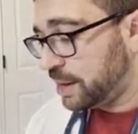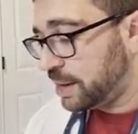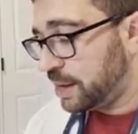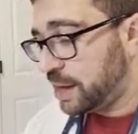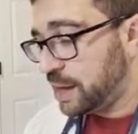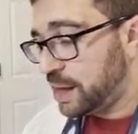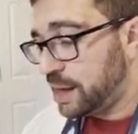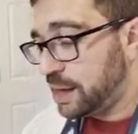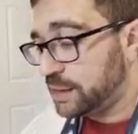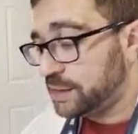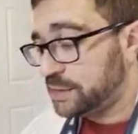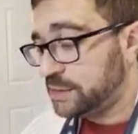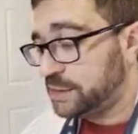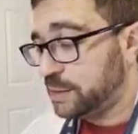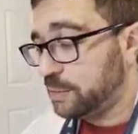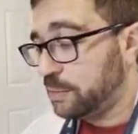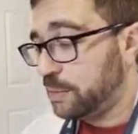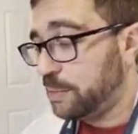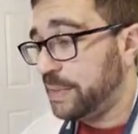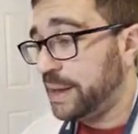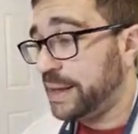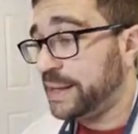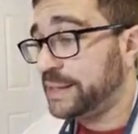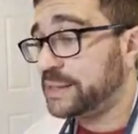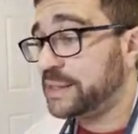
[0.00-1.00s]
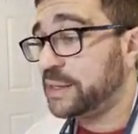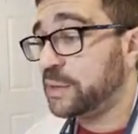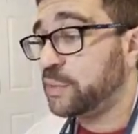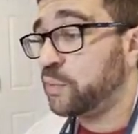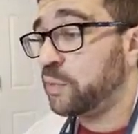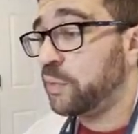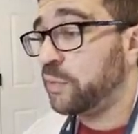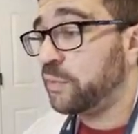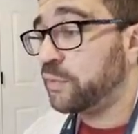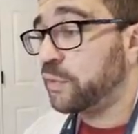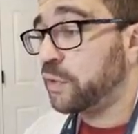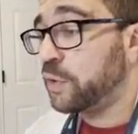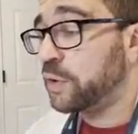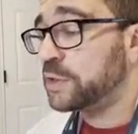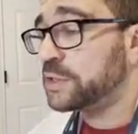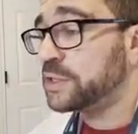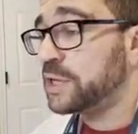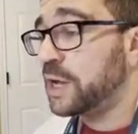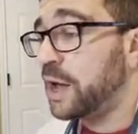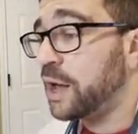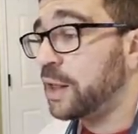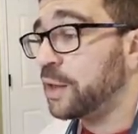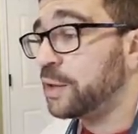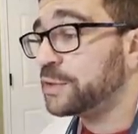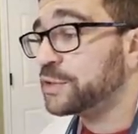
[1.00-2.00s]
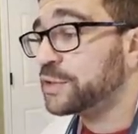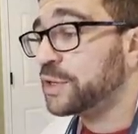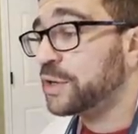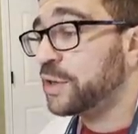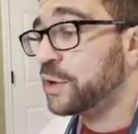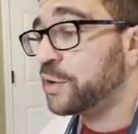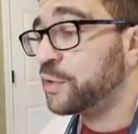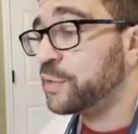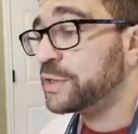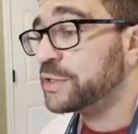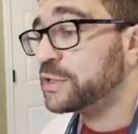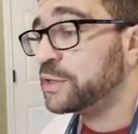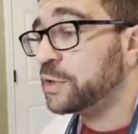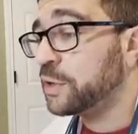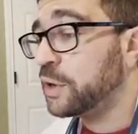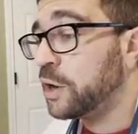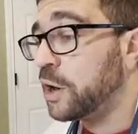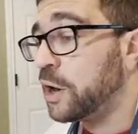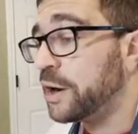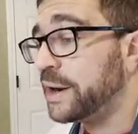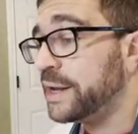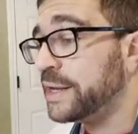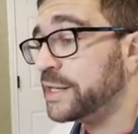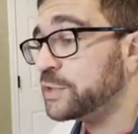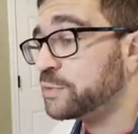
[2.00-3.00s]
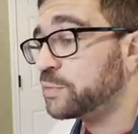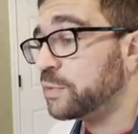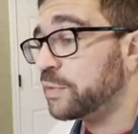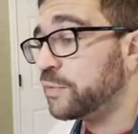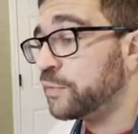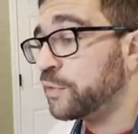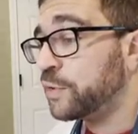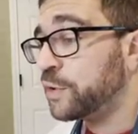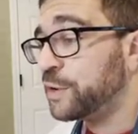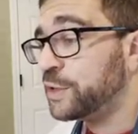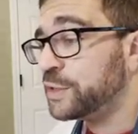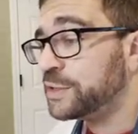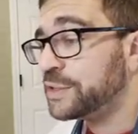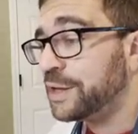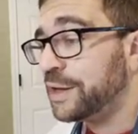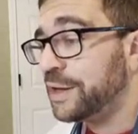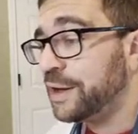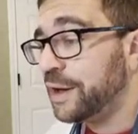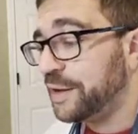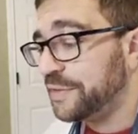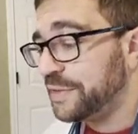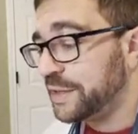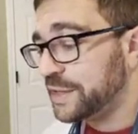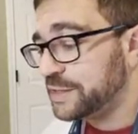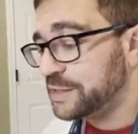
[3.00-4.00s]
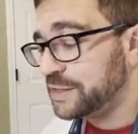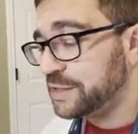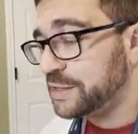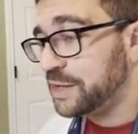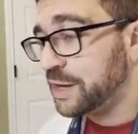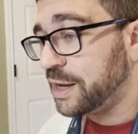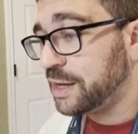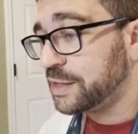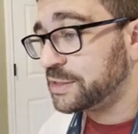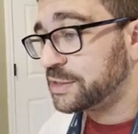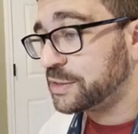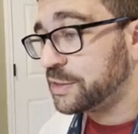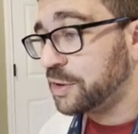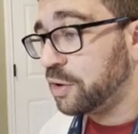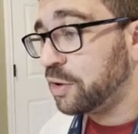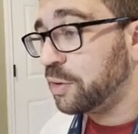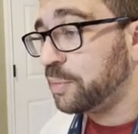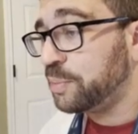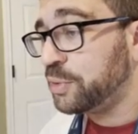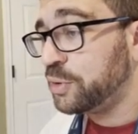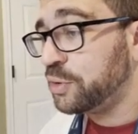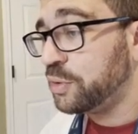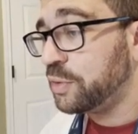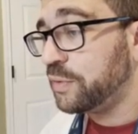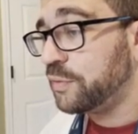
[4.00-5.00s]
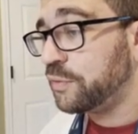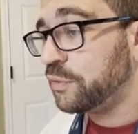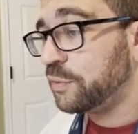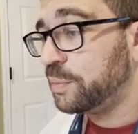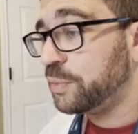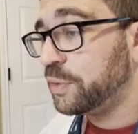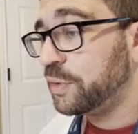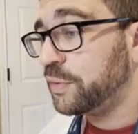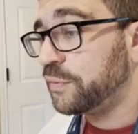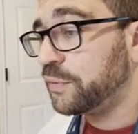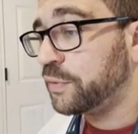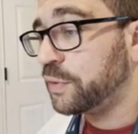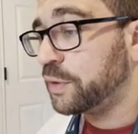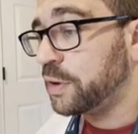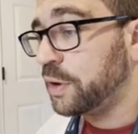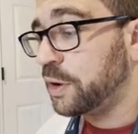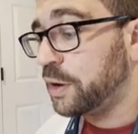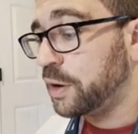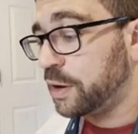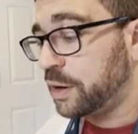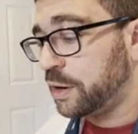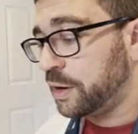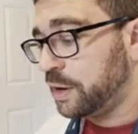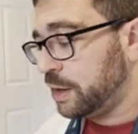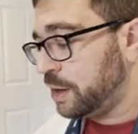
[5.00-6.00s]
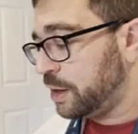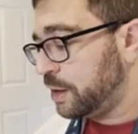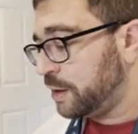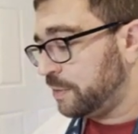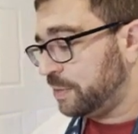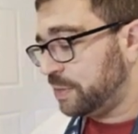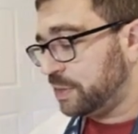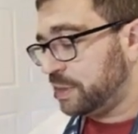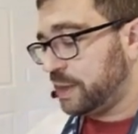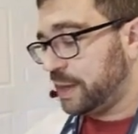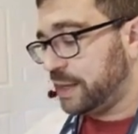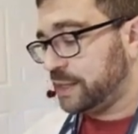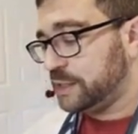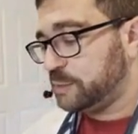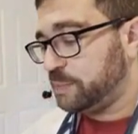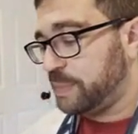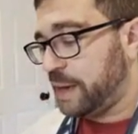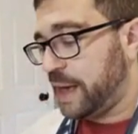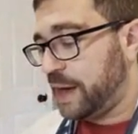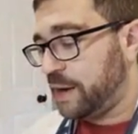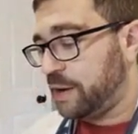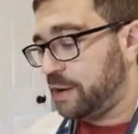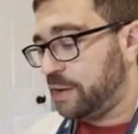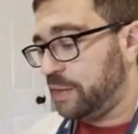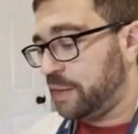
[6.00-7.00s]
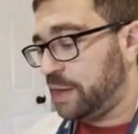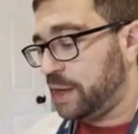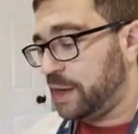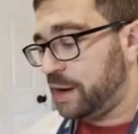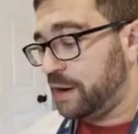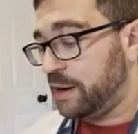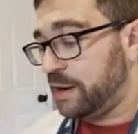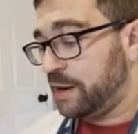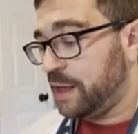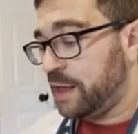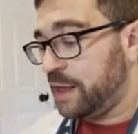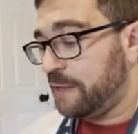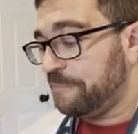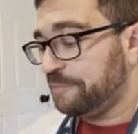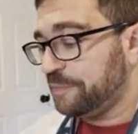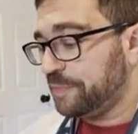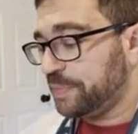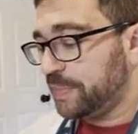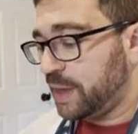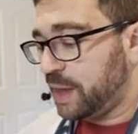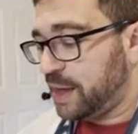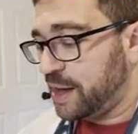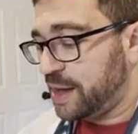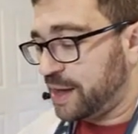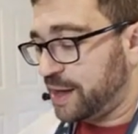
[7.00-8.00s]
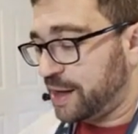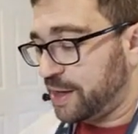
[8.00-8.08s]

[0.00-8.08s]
some amazing reverse holos. Look at the Crystal Guardians reverse on this Duskull. Beautiful, beautiful card. Nice pattern there. I